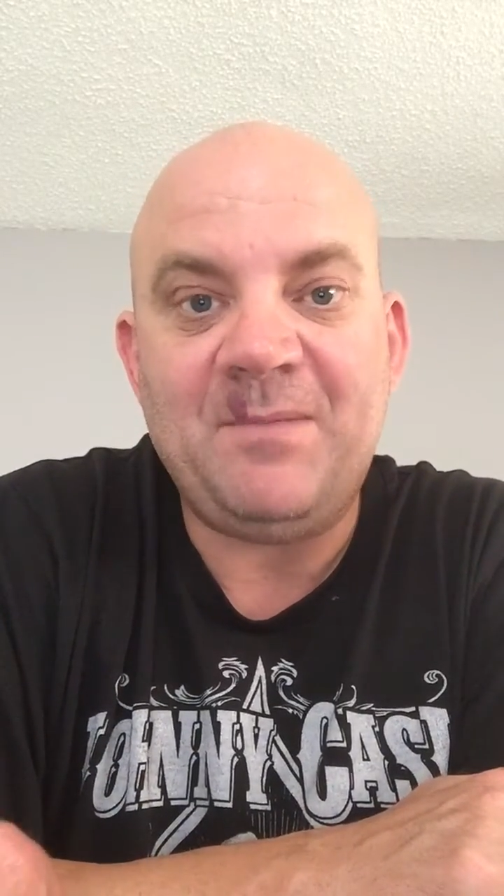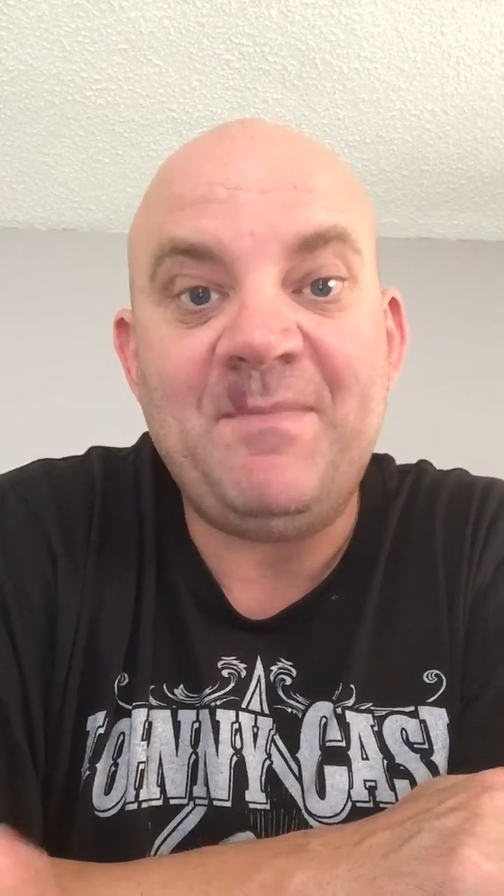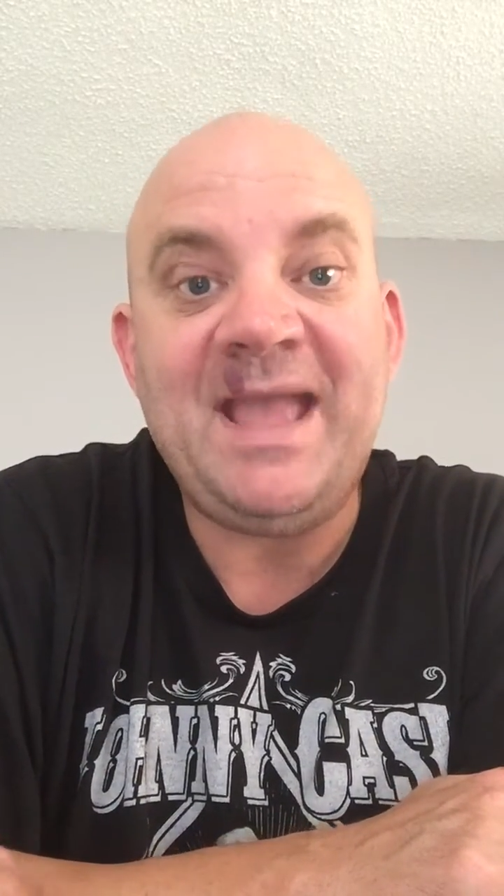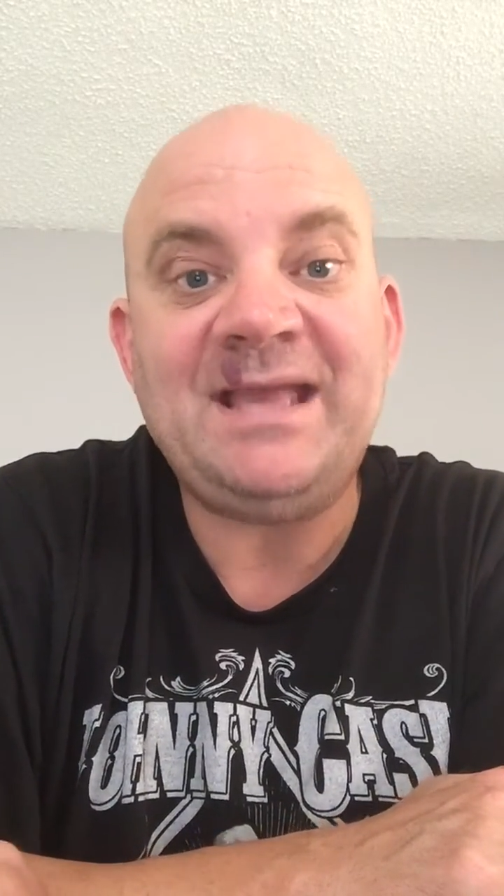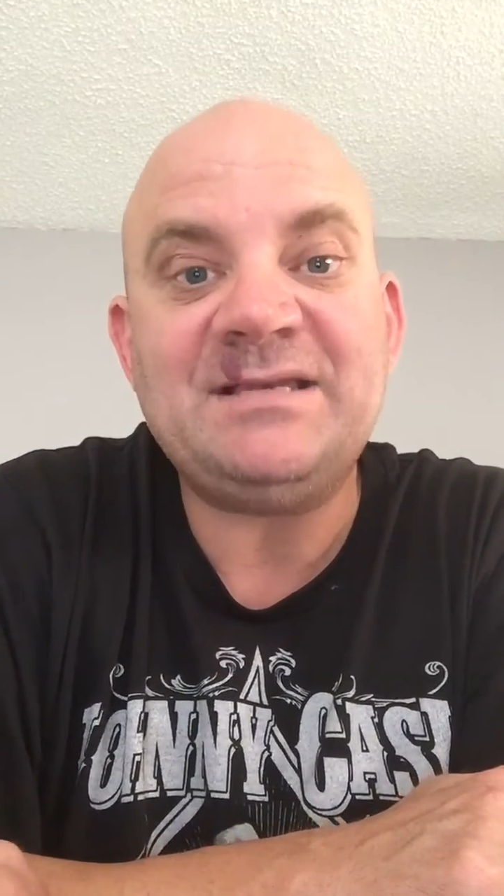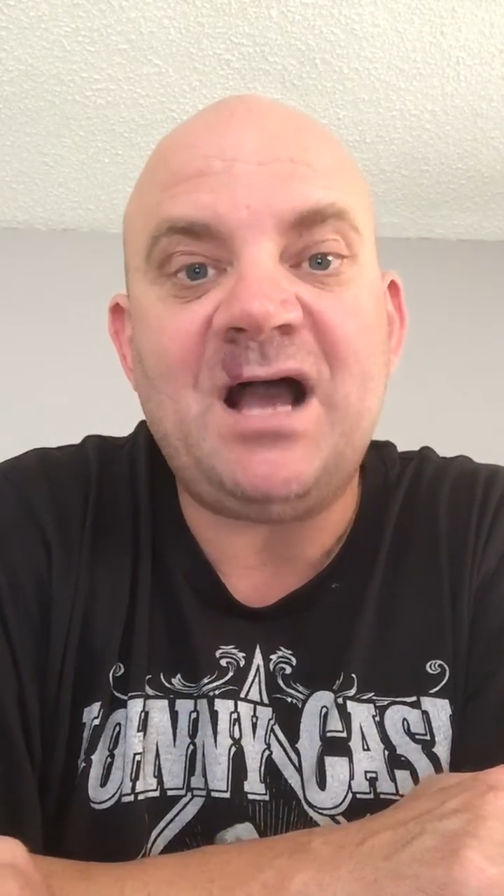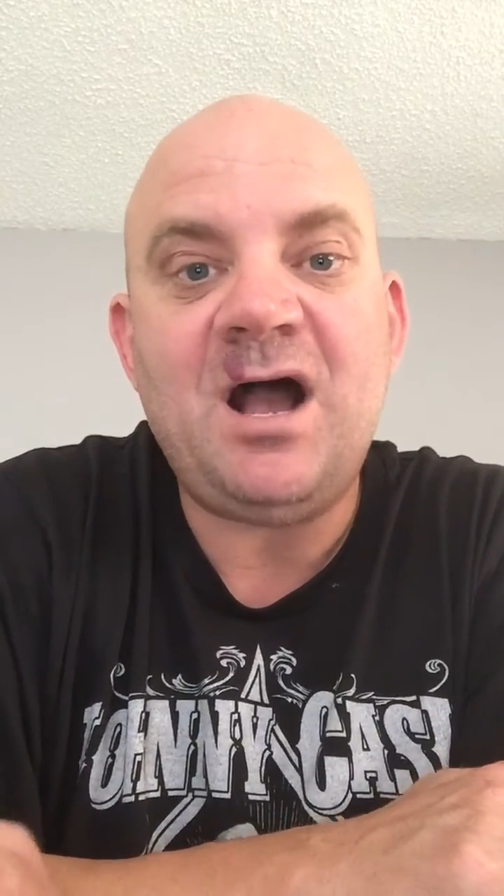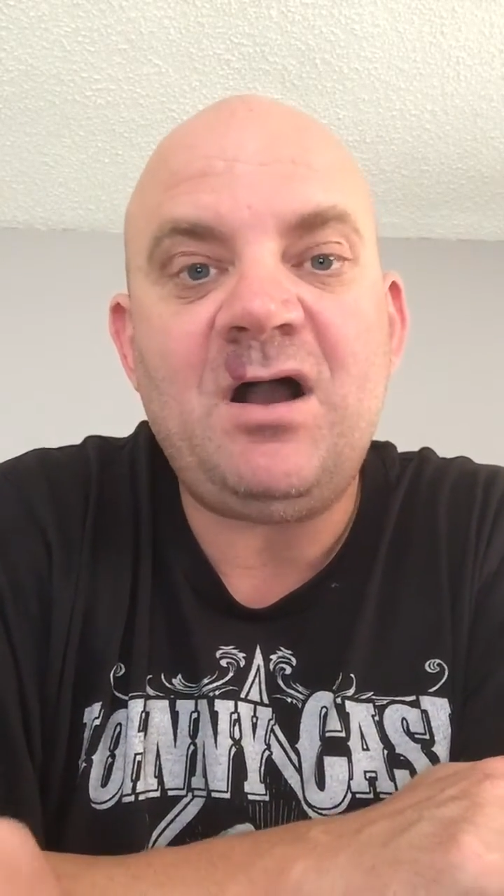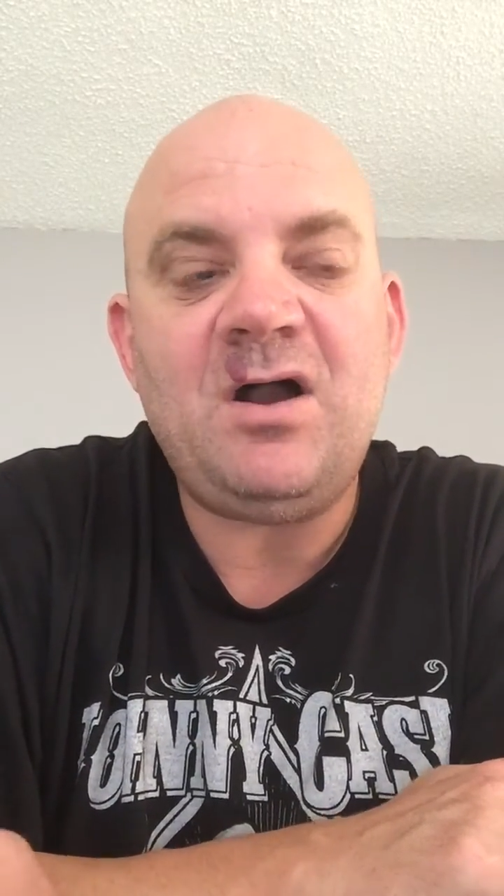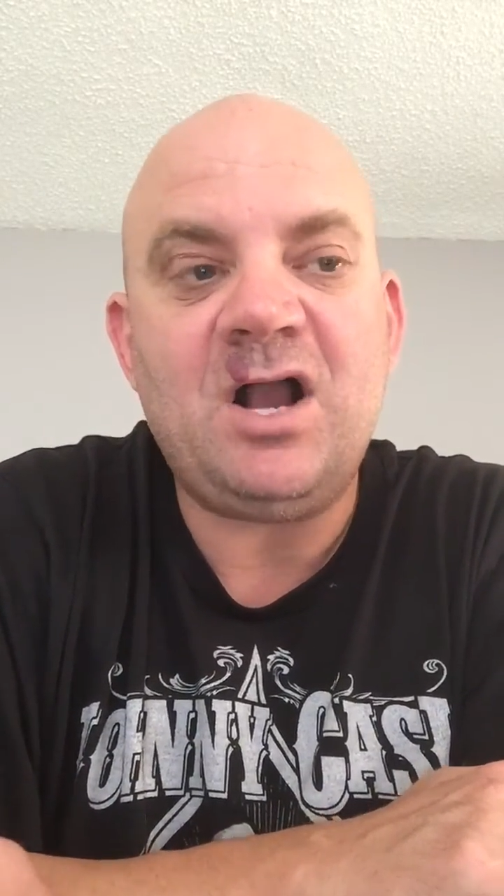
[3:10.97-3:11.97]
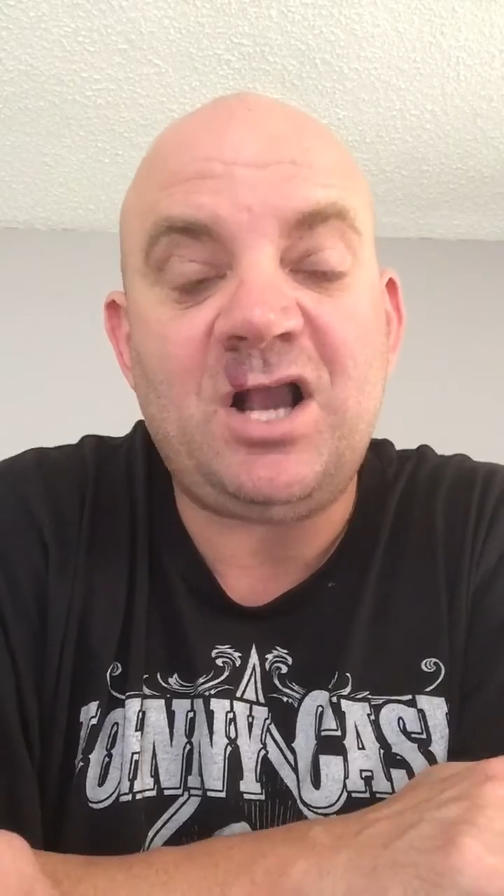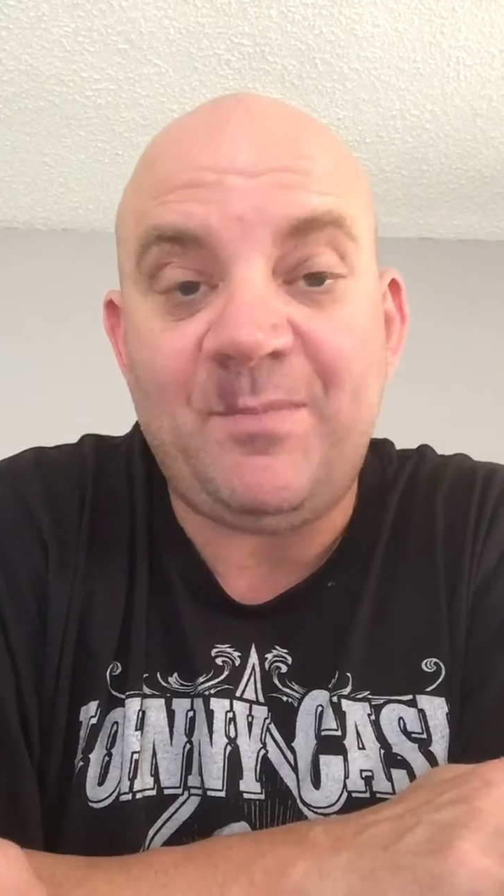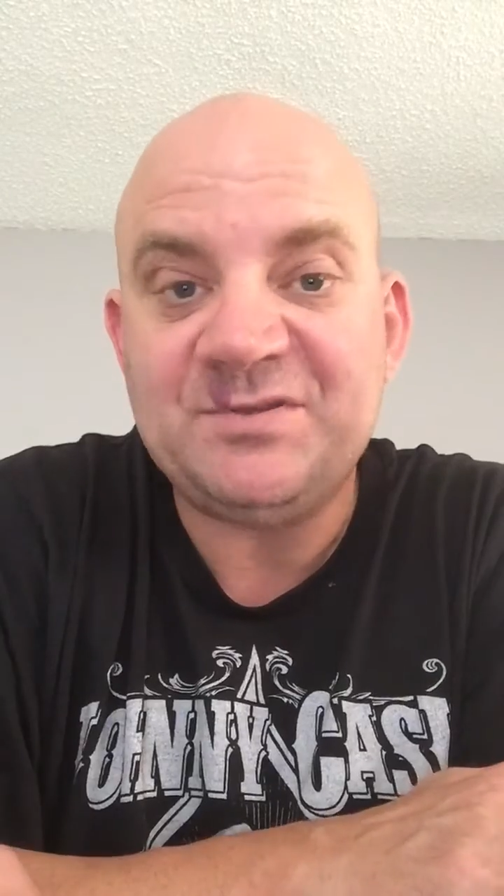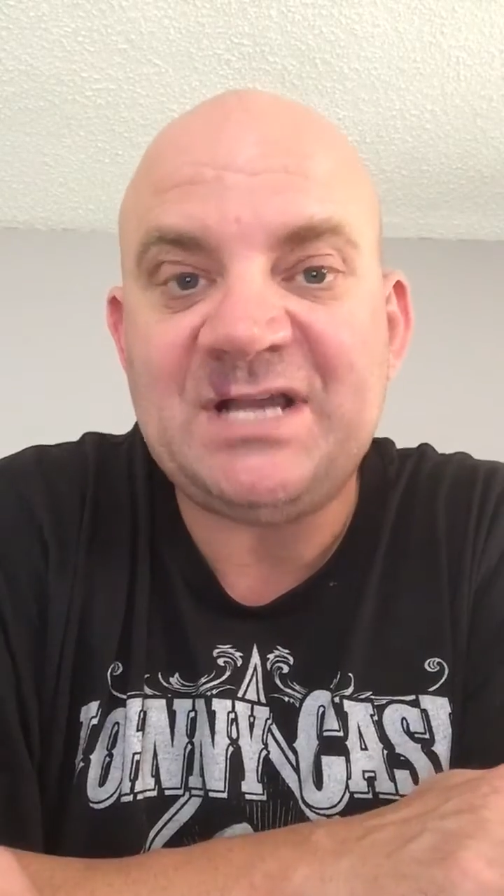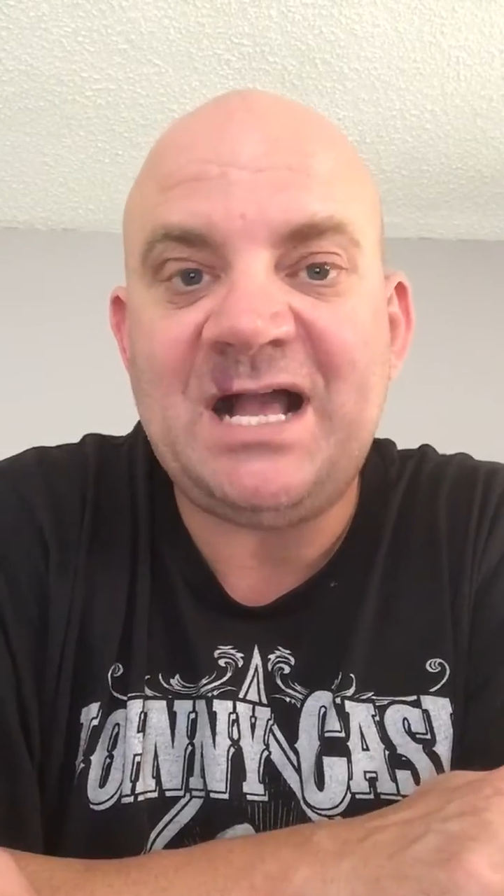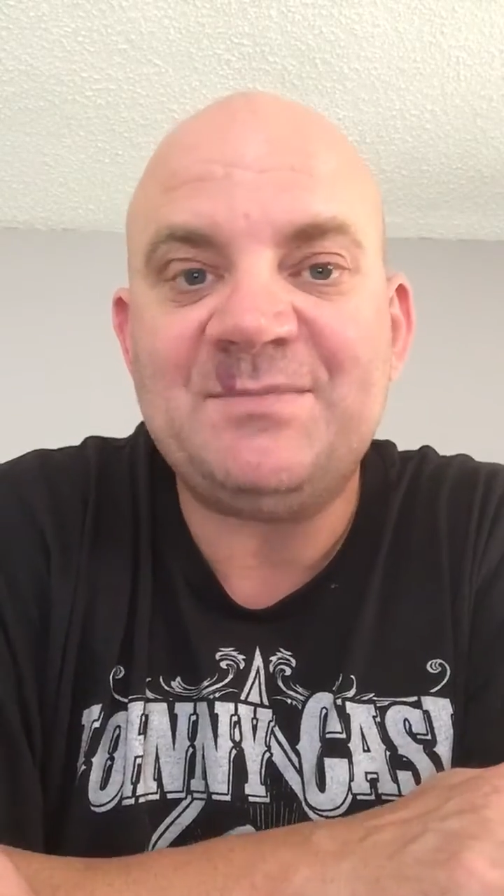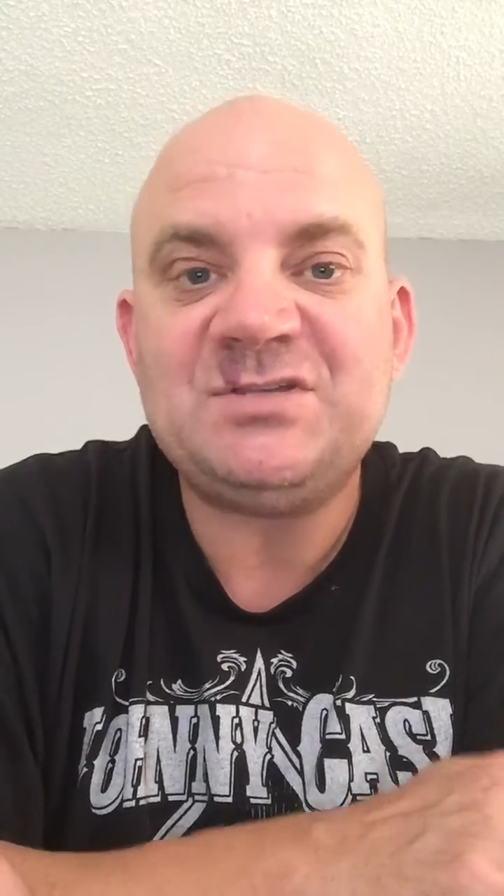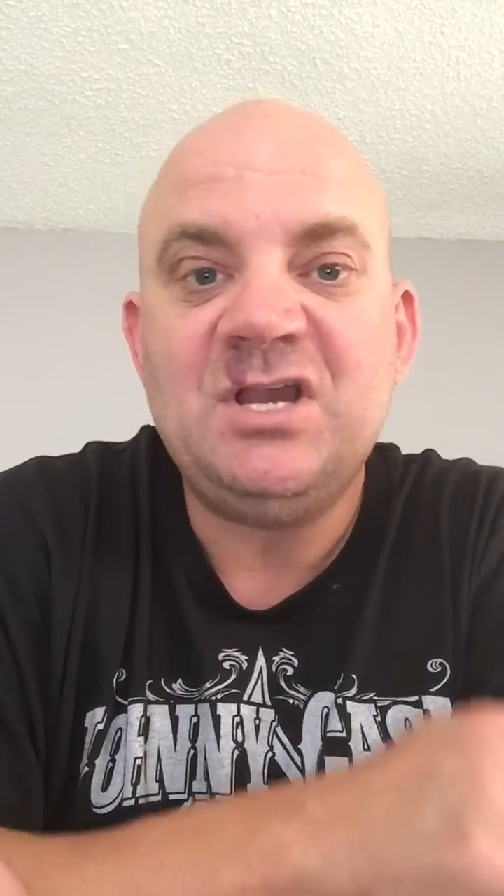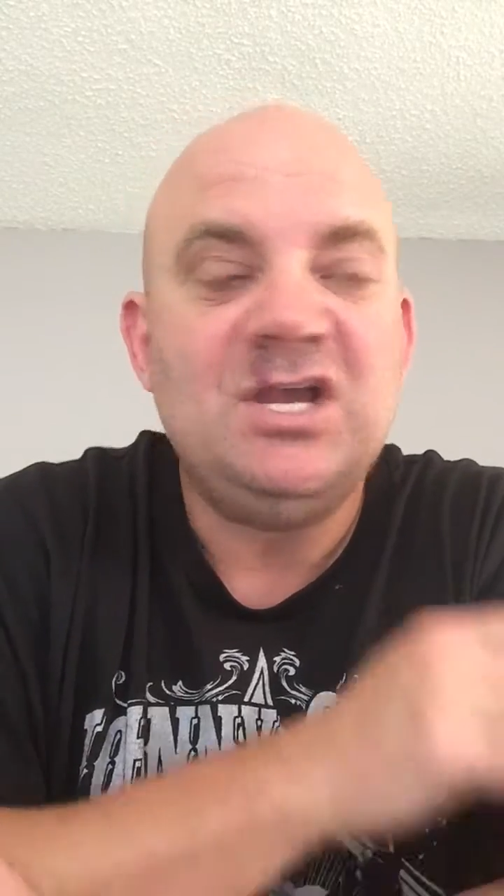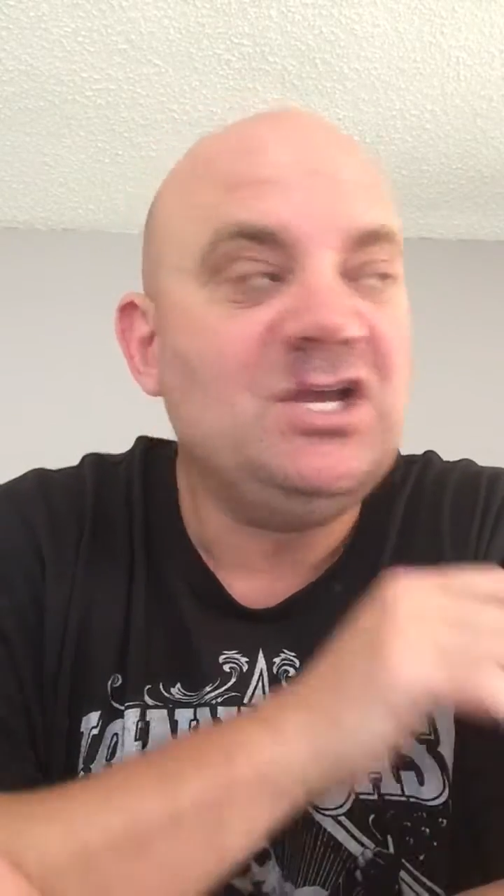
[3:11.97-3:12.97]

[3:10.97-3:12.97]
Maeng Da a couple times,